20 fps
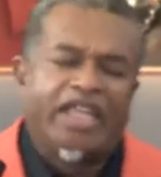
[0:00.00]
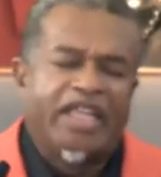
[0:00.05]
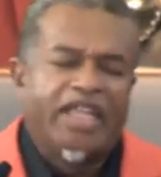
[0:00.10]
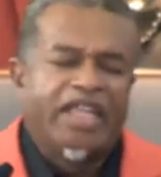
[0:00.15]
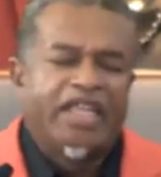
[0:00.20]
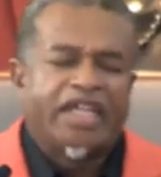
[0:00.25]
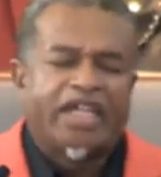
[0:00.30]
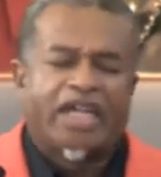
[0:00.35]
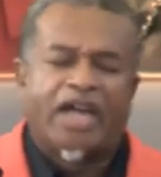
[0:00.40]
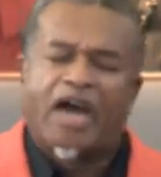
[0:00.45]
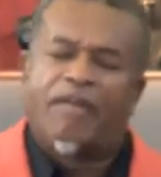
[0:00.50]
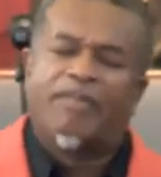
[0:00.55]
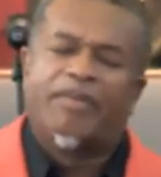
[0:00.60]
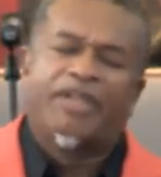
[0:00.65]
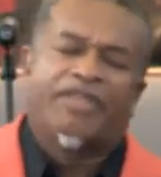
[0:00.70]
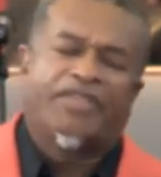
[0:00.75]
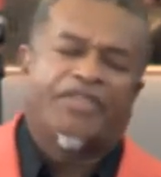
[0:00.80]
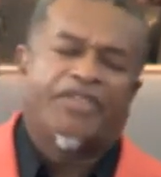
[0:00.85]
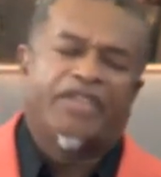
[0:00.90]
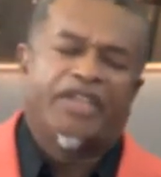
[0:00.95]

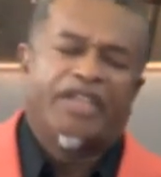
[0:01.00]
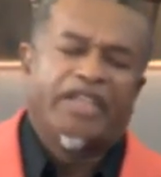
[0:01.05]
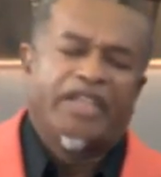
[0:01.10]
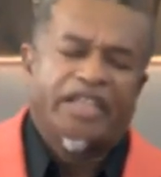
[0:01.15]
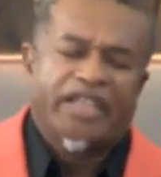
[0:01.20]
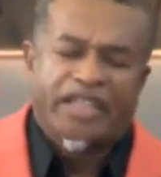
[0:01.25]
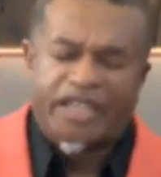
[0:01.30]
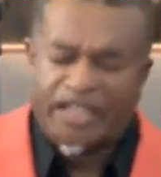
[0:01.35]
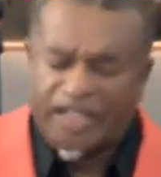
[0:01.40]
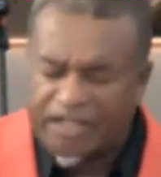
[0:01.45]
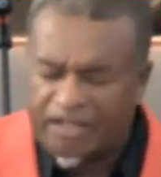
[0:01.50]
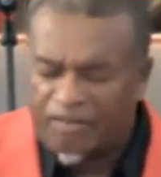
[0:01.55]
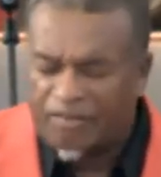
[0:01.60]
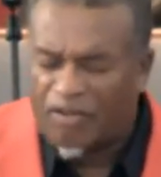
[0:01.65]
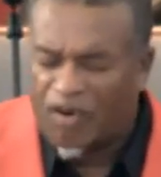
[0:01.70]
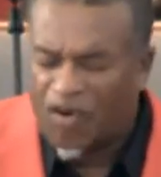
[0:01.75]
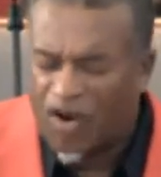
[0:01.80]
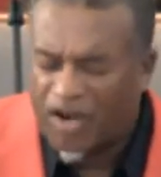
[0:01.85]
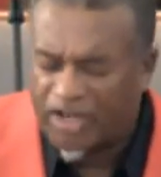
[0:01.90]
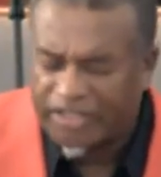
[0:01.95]
cometh in the
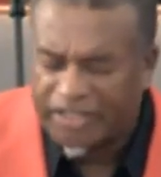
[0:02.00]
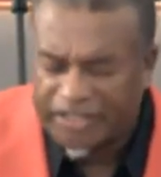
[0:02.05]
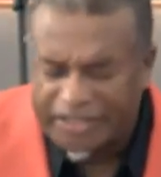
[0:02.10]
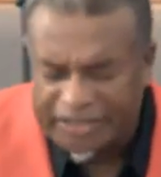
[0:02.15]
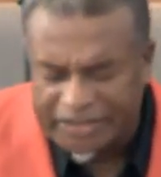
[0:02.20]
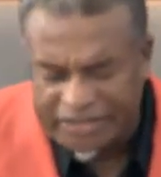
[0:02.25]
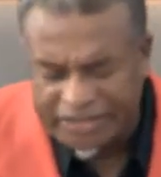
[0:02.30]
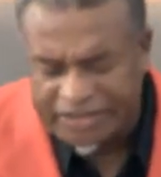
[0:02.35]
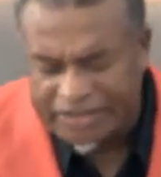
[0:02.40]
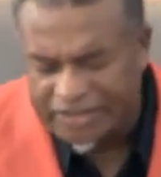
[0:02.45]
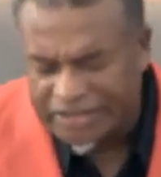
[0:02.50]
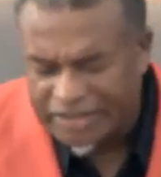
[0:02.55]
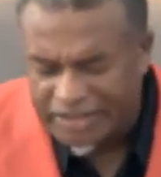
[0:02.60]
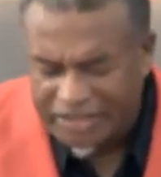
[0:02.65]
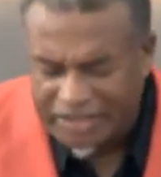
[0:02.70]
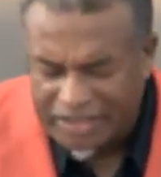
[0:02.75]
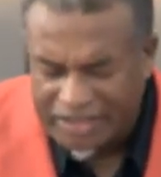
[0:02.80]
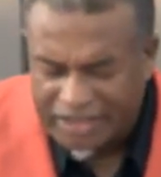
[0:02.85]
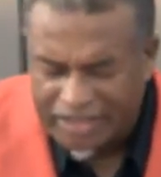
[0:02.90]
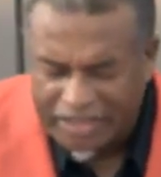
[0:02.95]
morning.
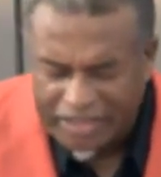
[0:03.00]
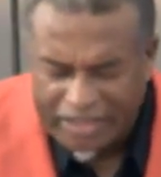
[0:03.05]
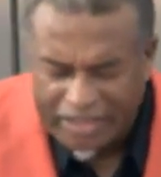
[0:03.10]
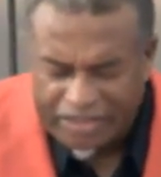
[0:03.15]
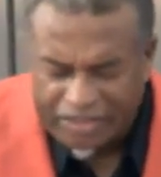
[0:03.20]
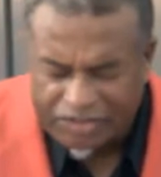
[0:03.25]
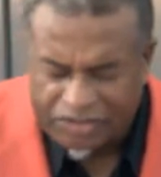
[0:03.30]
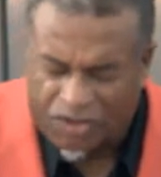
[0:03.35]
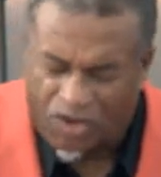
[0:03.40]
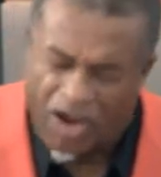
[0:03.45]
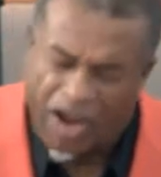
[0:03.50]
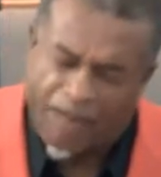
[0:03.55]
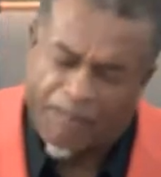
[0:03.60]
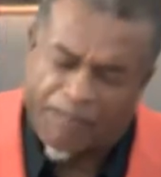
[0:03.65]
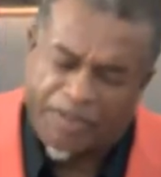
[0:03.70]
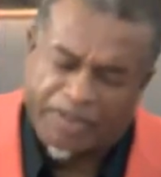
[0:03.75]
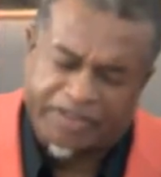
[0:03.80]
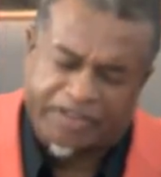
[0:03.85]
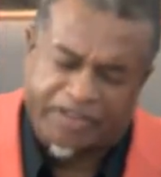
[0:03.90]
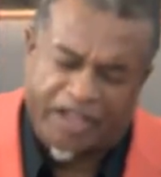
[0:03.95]
So help
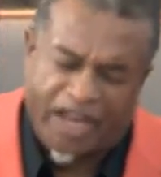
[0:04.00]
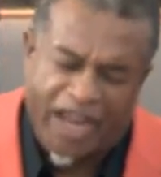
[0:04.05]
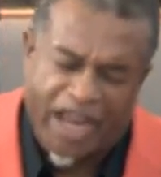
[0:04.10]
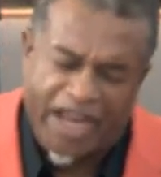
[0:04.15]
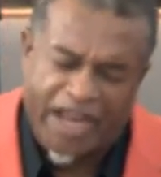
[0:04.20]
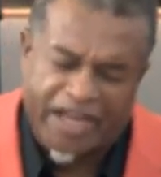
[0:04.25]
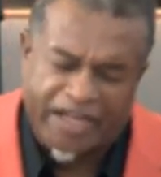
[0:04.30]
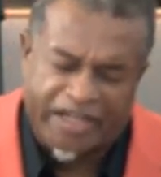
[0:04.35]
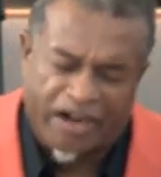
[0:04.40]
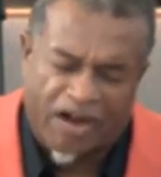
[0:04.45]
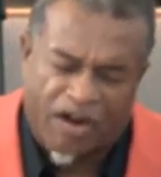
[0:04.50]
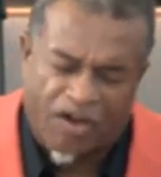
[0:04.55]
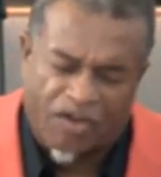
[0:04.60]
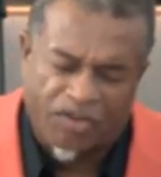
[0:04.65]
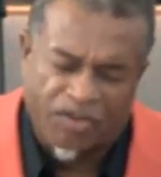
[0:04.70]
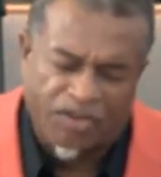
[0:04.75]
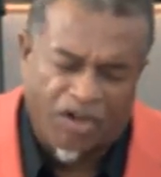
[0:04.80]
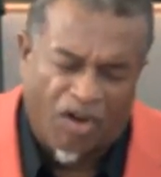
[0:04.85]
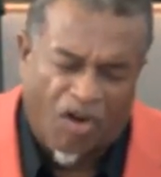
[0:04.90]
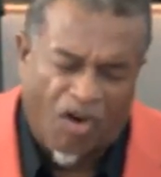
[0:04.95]
us to hang
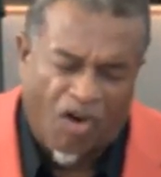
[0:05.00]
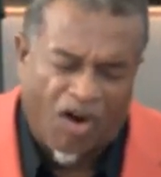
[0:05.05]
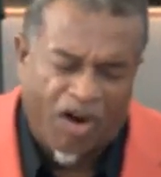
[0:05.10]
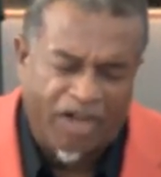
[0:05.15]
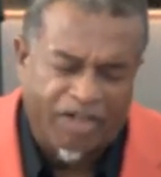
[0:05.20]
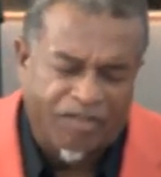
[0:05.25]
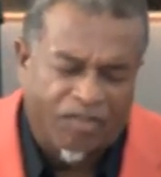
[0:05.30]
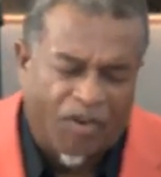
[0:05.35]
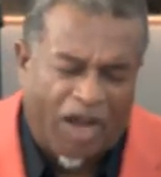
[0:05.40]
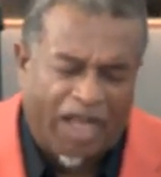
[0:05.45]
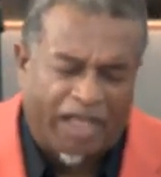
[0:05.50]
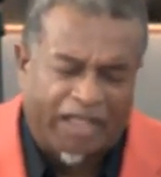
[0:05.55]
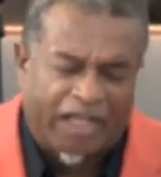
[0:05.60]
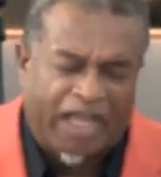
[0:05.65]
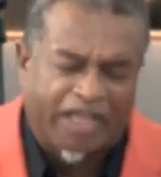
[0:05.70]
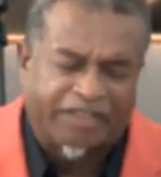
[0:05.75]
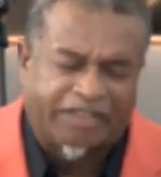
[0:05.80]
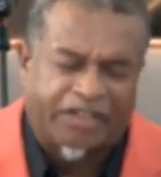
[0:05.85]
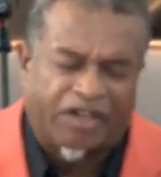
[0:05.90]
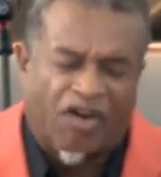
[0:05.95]
on, Lord, while
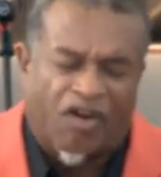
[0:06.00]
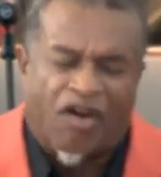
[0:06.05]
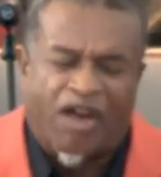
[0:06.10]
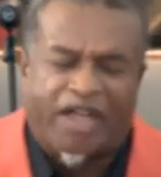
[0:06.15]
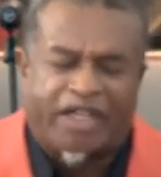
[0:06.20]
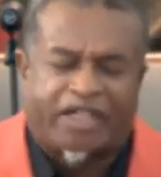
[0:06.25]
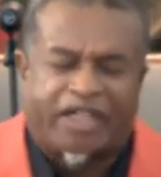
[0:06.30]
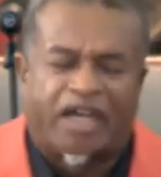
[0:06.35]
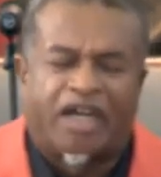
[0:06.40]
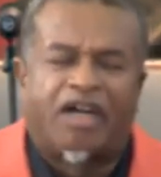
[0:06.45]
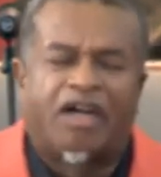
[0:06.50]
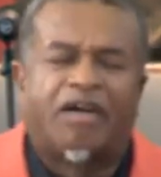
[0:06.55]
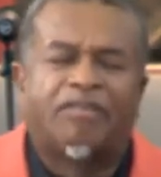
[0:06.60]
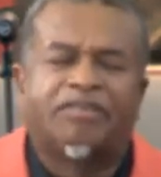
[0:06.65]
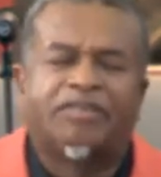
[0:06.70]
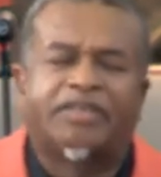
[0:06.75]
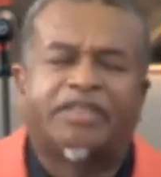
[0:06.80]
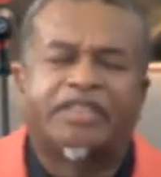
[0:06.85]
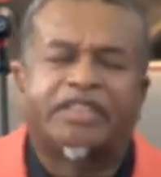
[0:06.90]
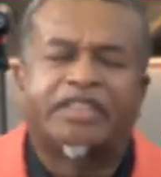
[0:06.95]
our joy
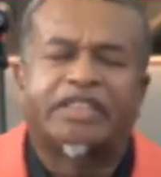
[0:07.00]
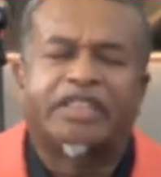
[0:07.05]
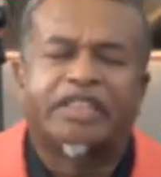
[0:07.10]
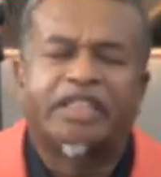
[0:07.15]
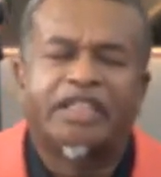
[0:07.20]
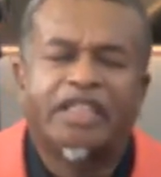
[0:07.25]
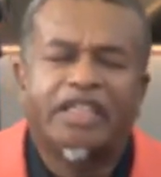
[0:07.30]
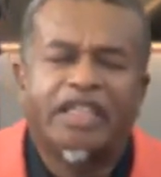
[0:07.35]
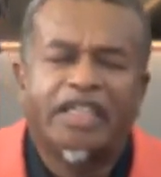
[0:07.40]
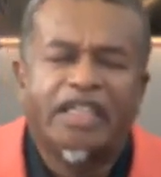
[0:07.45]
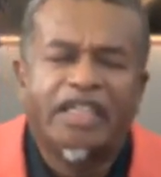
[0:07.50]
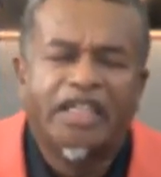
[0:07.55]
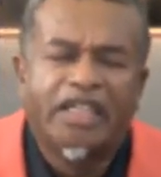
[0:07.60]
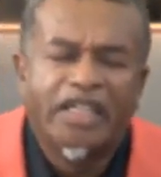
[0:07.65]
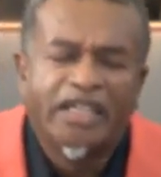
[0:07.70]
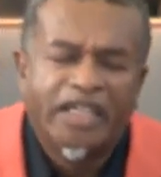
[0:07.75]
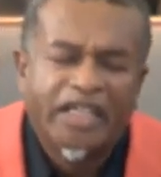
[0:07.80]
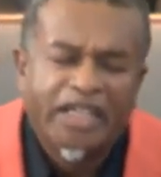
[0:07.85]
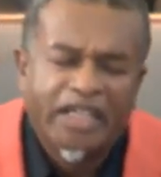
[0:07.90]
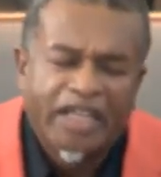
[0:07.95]
comes.
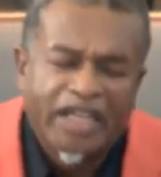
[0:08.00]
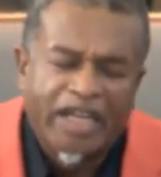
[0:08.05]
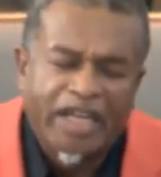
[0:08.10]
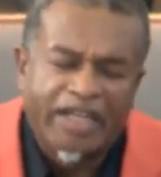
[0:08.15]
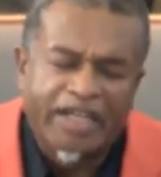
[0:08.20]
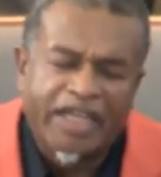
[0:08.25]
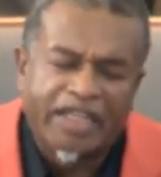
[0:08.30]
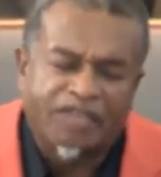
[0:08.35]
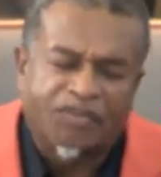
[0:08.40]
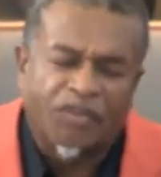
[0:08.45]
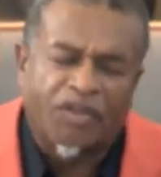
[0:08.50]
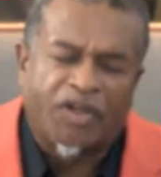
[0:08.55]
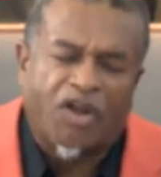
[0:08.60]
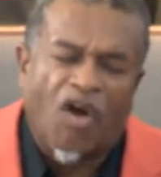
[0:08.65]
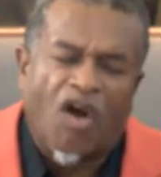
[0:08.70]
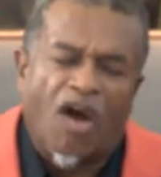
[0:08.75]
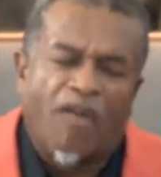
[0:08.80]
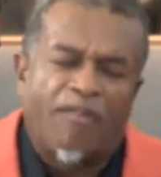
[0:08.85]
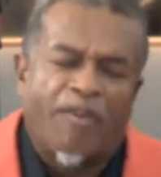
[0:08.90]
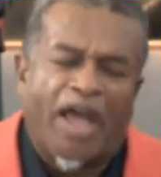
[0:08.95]
And as we
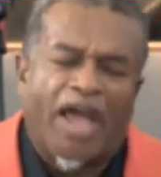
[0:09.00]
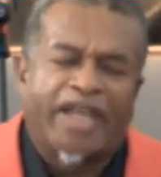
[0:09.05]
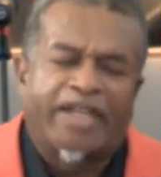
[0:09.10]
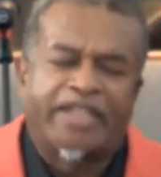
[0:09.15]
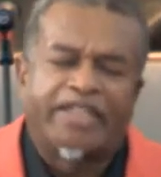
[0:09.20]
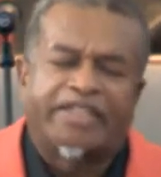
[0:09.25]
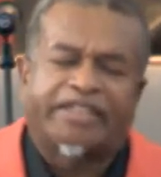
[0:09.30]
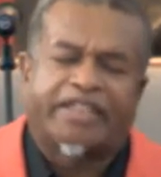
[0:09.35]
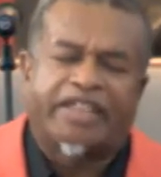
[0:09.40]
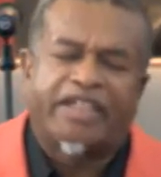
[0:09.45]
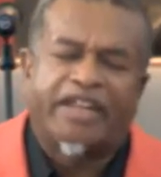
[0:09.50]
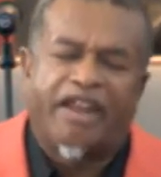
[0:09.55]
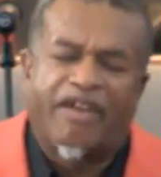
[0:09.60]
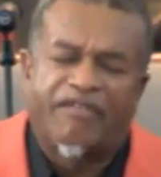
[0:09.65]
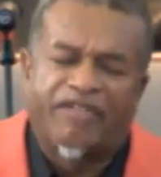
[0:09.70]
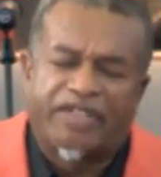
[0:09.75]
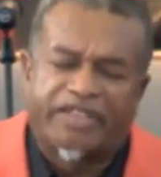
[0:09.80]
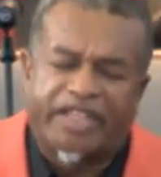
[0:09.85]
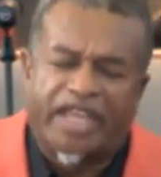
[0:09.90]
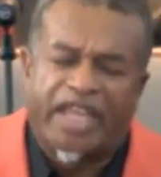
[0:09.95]
go about each and
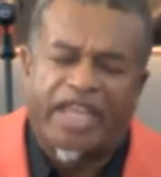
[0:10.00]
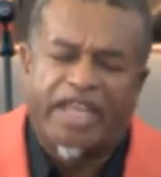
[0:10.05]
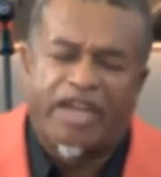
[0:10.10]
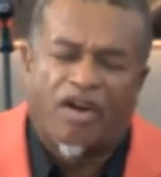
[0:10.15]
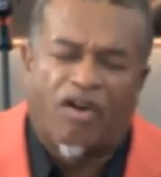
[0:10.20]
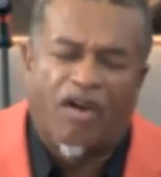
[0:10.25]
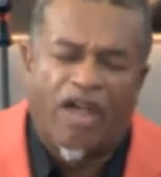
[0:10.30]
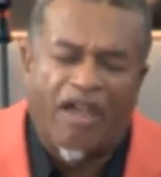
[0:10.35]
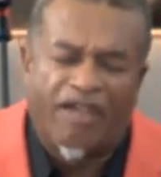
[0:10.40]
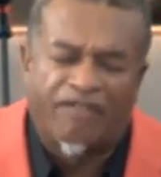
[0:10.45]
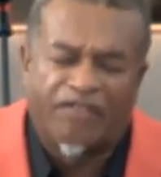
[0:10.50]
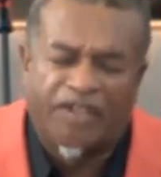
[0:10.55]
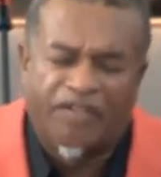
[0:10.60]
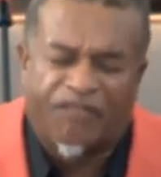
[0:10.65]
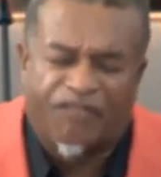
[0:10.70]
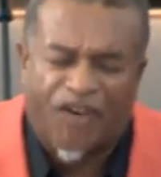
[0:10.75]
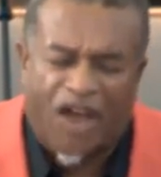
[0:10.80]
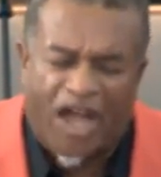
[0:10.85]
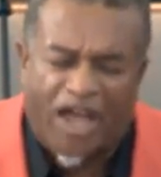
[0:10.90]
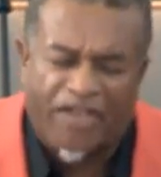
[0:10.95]
every day, oh Heavenly
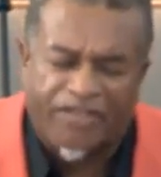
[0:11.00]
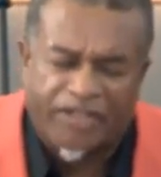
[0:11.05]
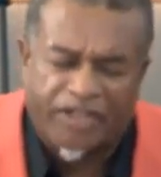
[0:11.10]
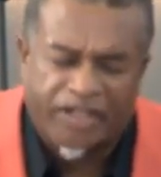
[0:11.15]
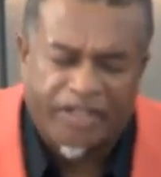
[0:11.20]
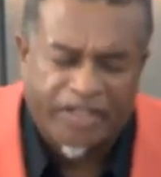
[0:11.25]
Father,